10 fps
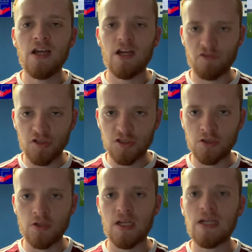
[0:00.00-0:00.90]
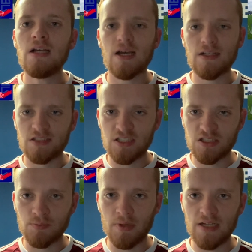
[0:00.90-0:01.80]
originally
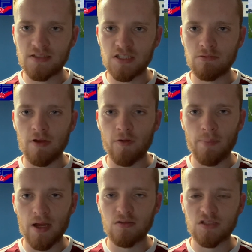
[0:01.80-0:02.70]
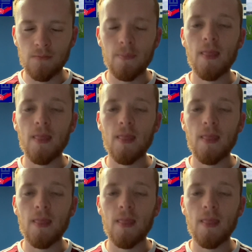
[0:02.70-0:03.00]
anticipated, with about